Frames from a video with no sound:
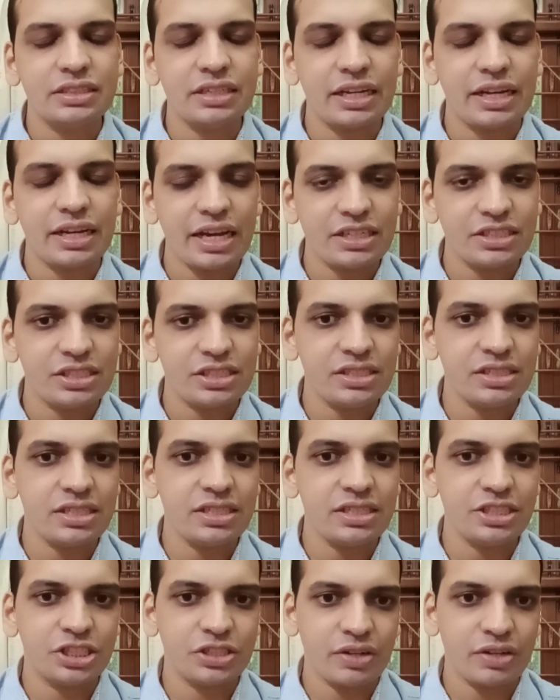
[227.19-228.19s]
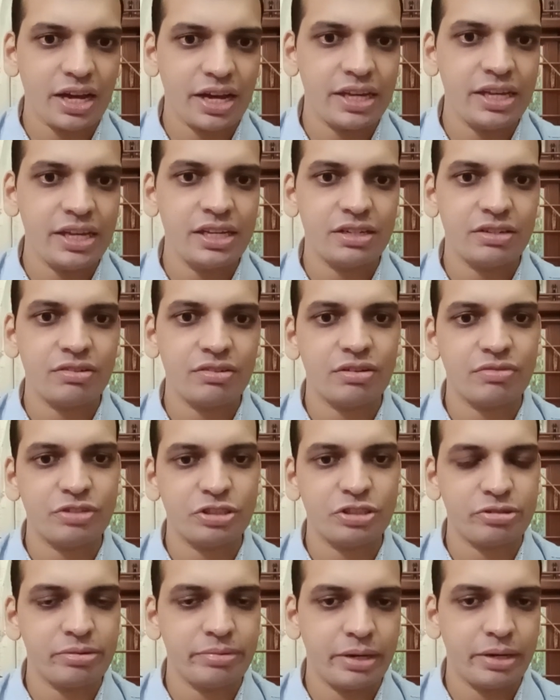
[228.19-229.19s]
the collections in July,
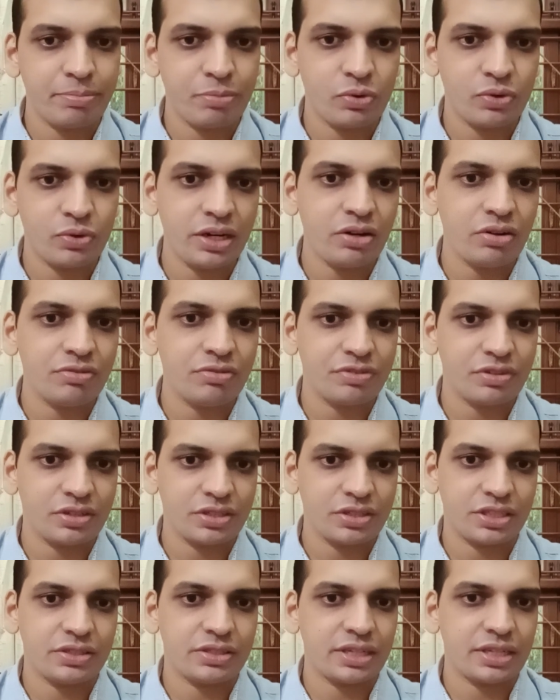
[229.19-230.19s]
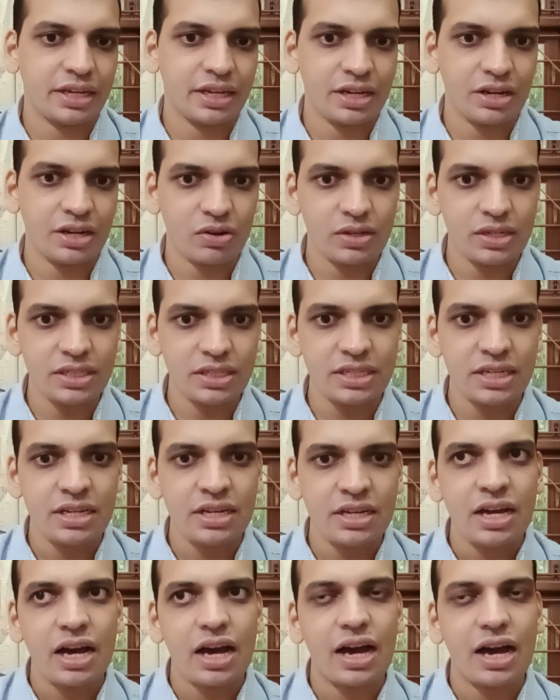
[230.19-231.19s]
uh, which will be reported on first or second
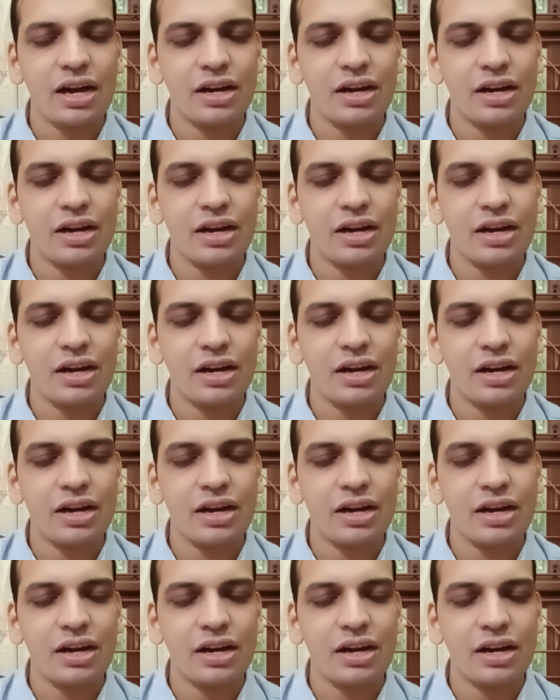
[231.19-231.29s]
August,